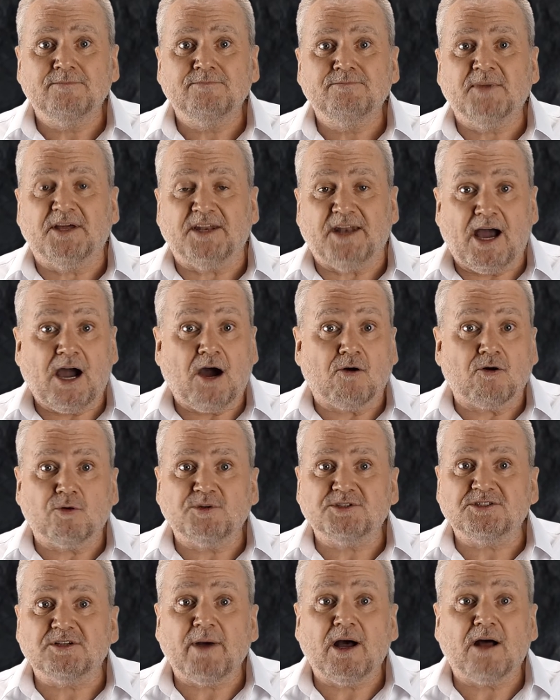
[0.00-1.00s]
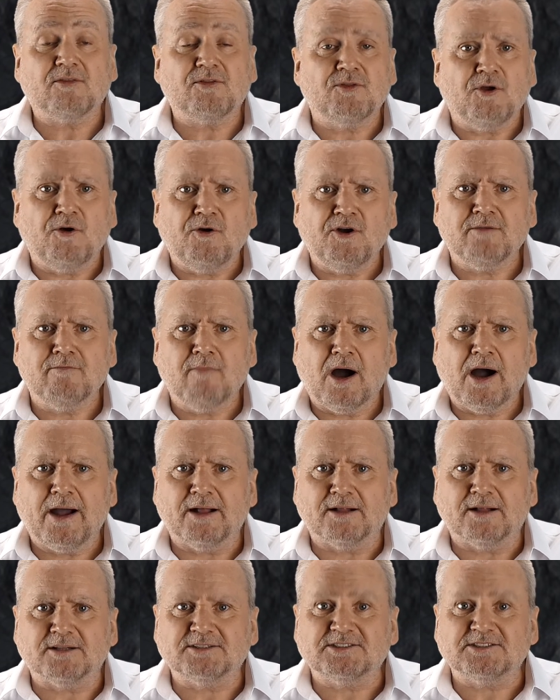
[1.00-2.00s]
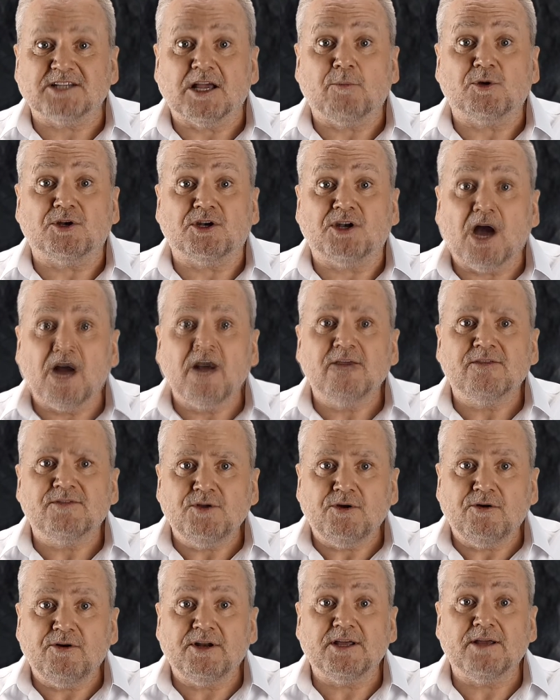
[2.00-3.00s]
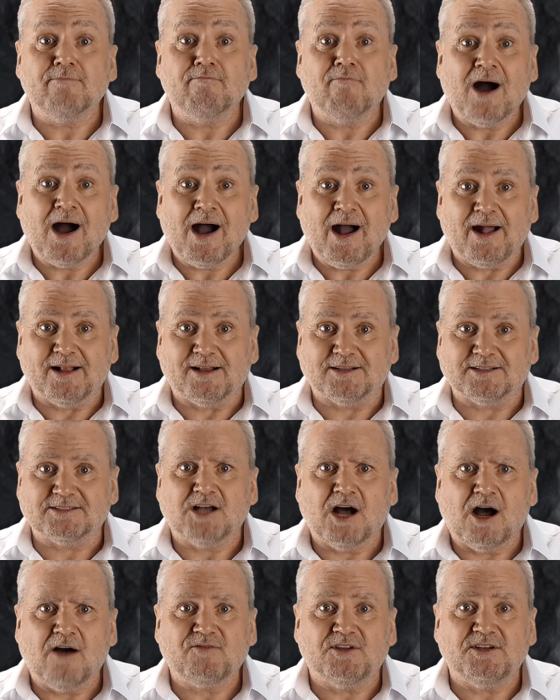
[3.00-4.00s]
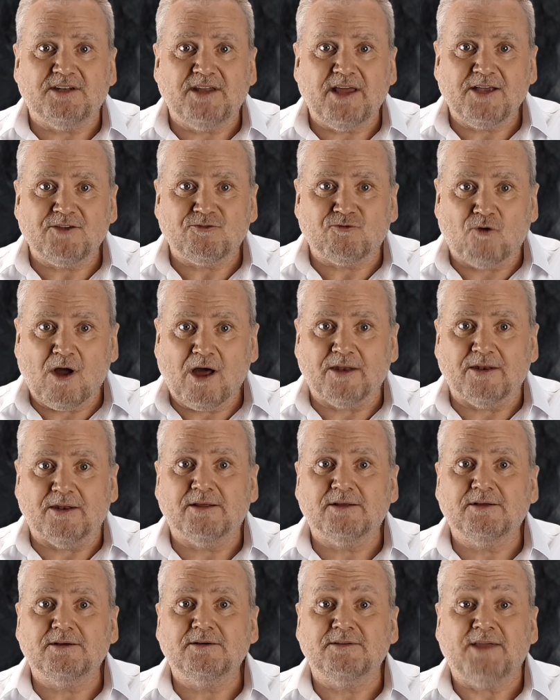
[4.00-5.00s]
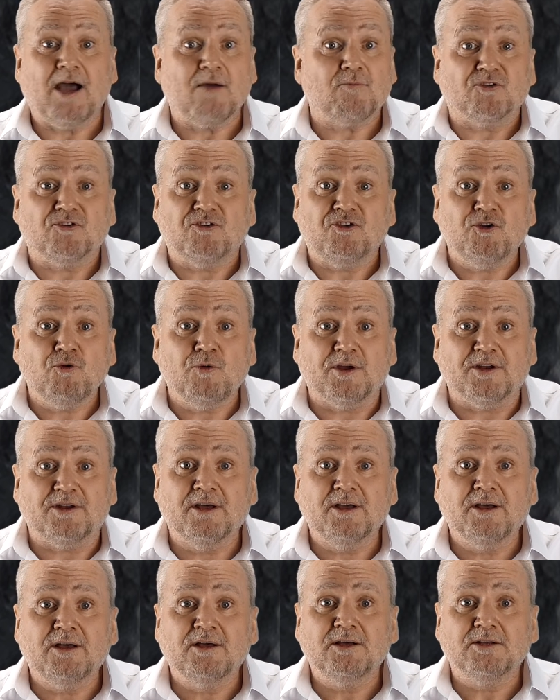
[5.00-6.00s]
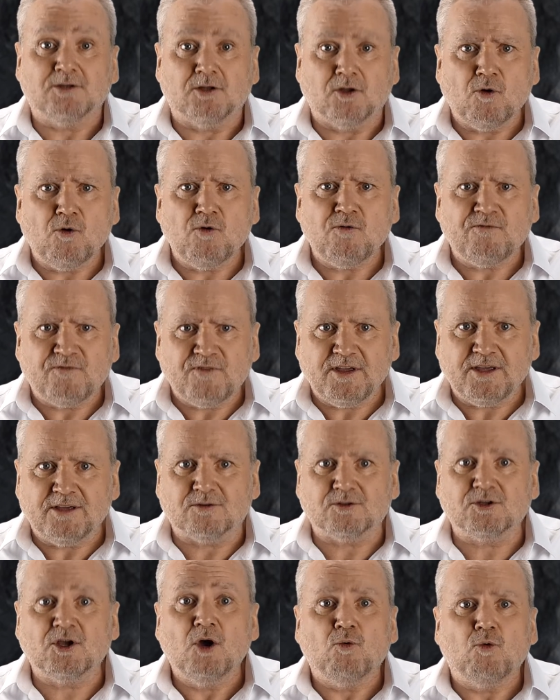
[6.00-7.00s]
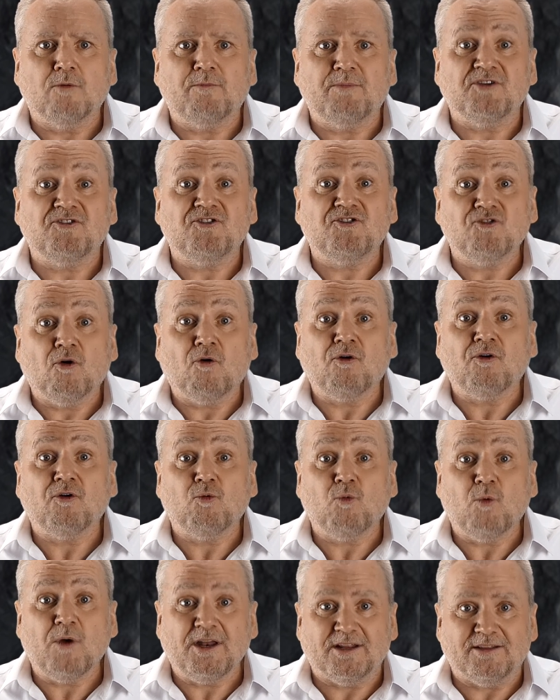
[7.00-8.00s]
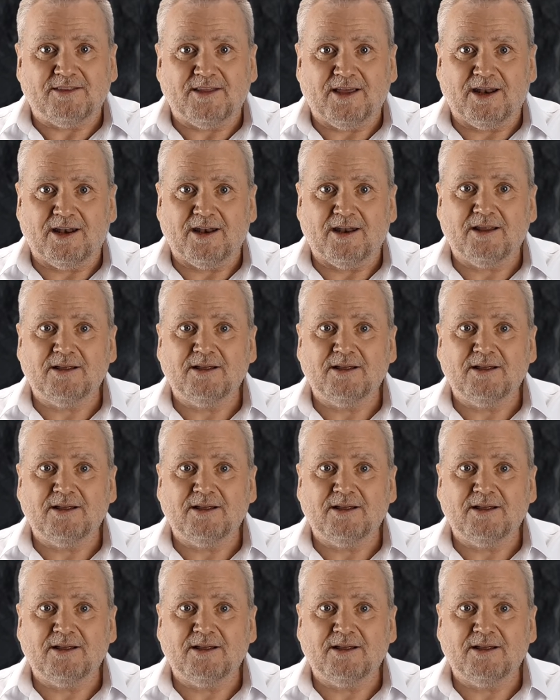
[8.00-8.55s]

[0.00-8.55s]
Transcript: An hour was about 30 miles. It would knock 30 miles off the day's run. That would do it. Low Field would be sure to win it then.